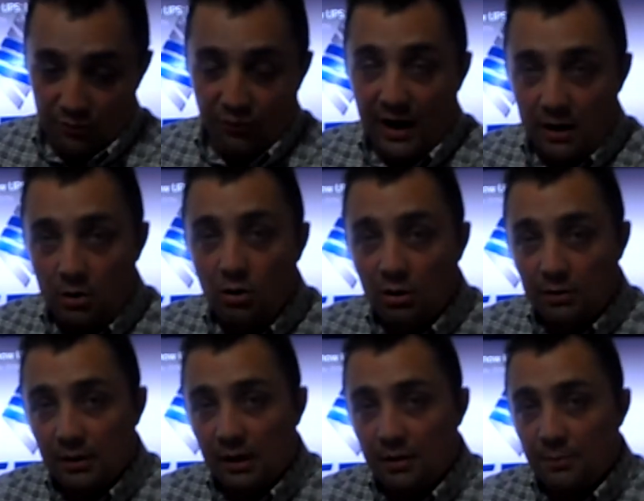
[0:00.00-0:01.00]
It's very
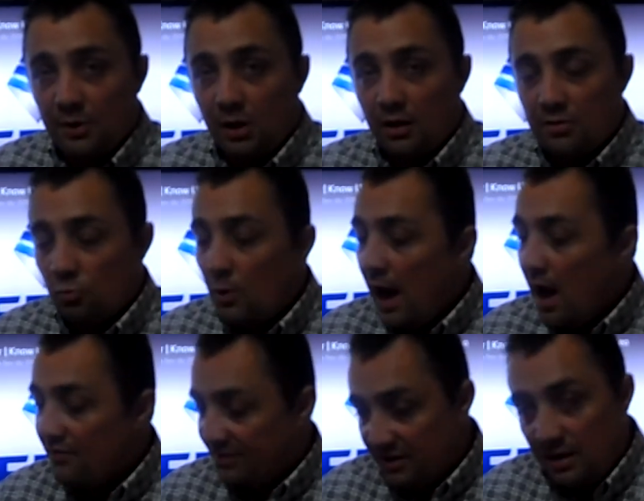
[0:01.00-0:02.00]
good because we
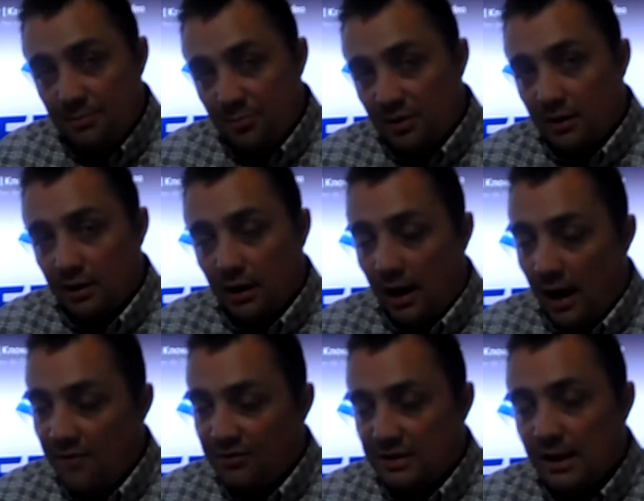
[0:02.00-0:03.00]
have a teams.
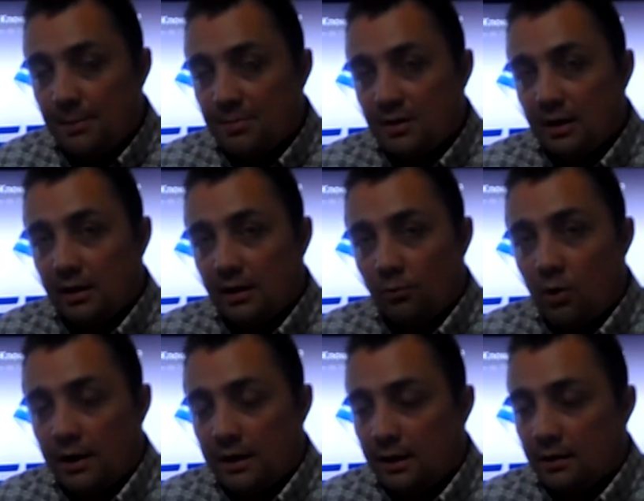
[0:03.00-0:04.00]
I have a teams
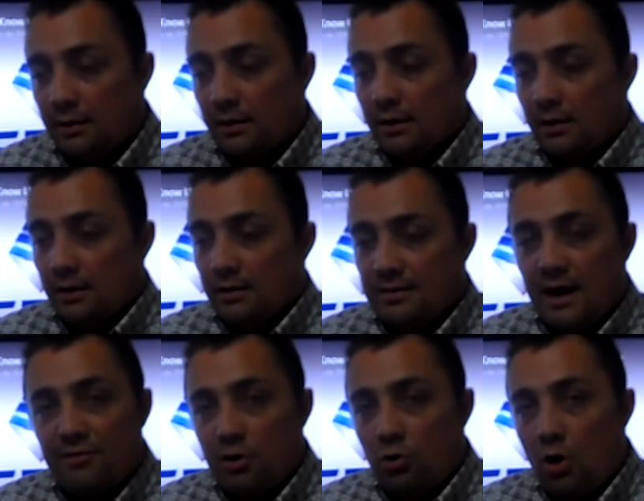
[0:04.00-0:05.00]
working in
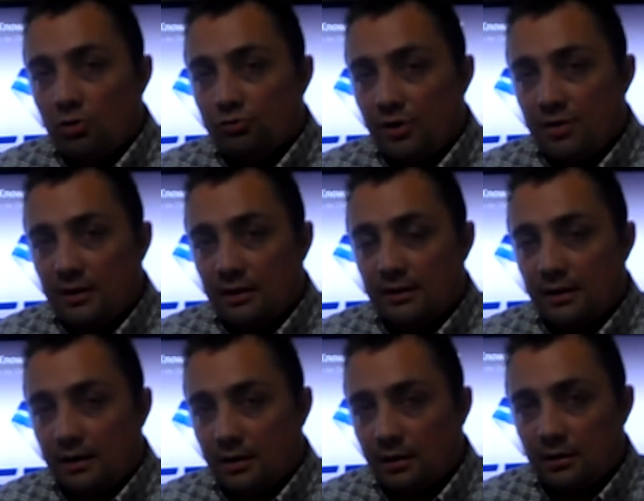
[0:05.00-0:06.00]
several countries
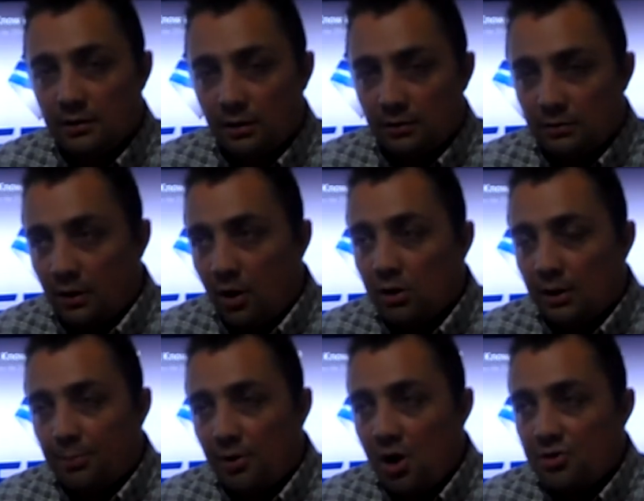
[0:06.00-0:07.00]
and
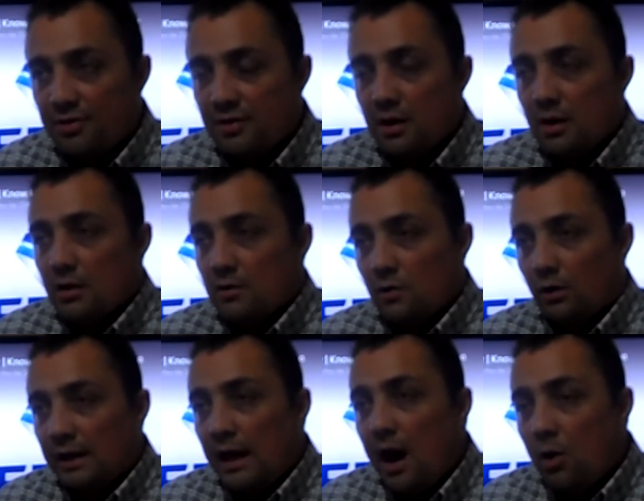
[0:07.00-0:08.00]
other projects.
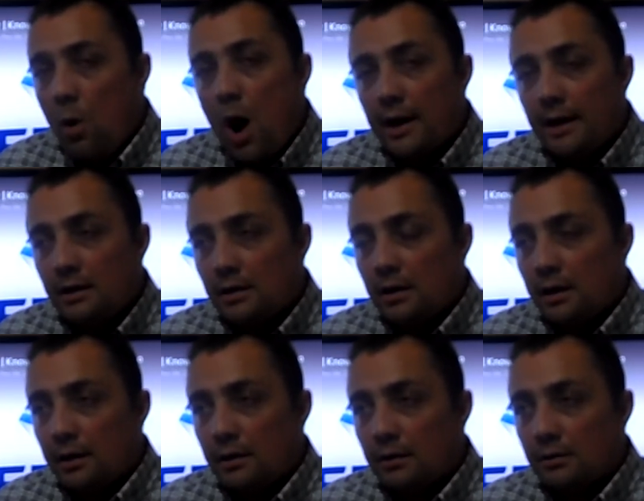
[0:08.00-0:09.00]
So they are working
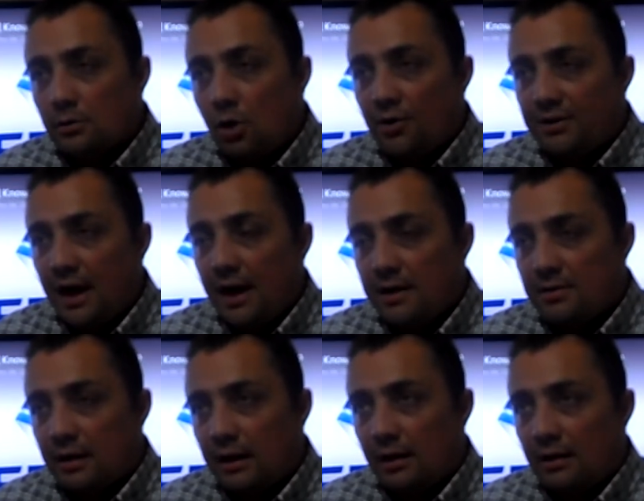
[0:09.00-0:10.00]

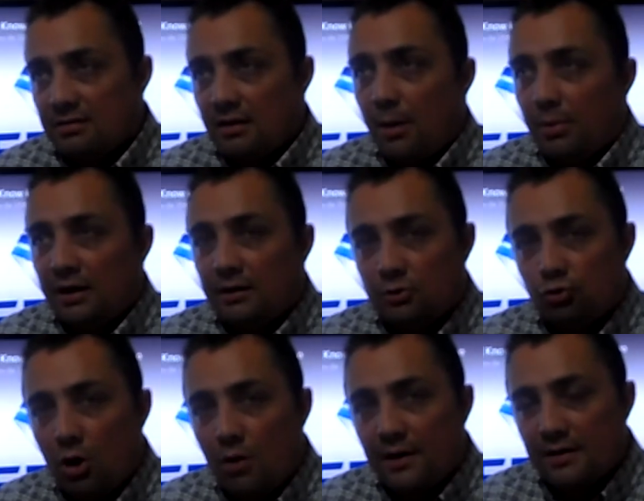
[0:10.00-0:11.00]
nowadays assembling
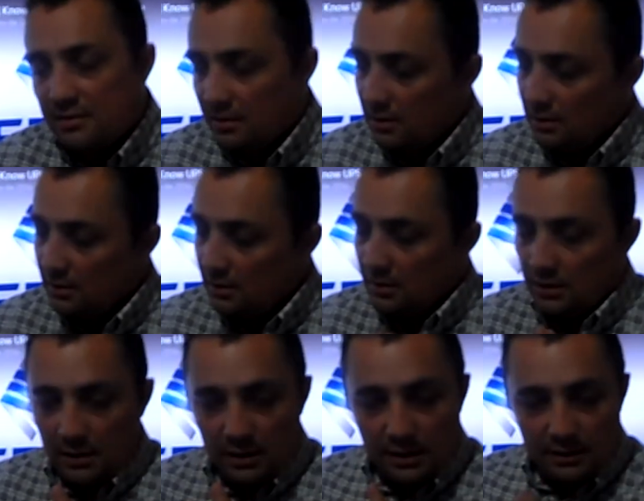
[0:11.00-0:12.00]
the towers.
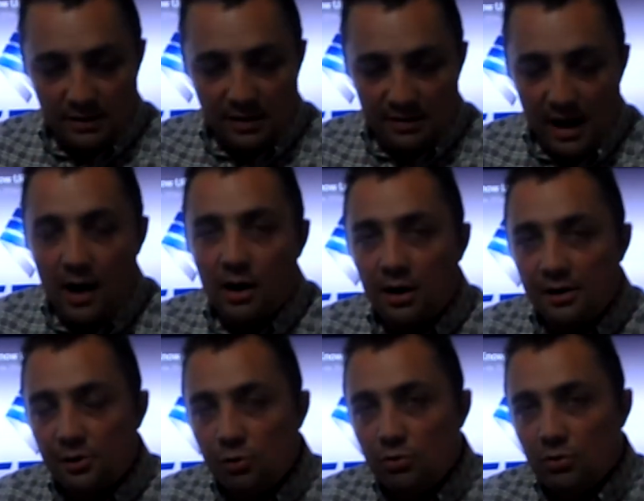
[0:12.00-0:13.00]
These
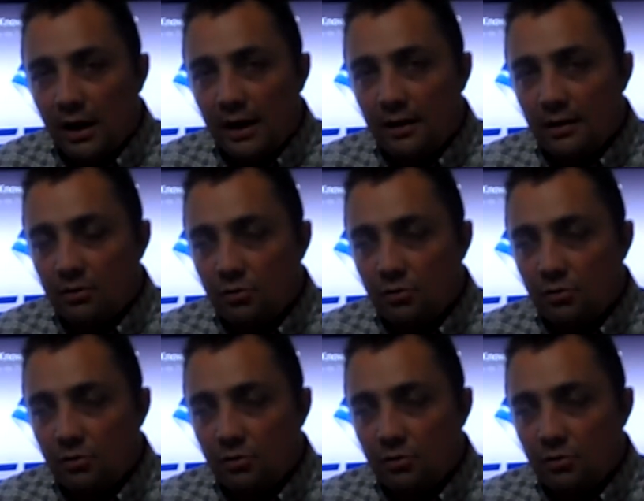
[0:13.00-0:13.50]
RRU.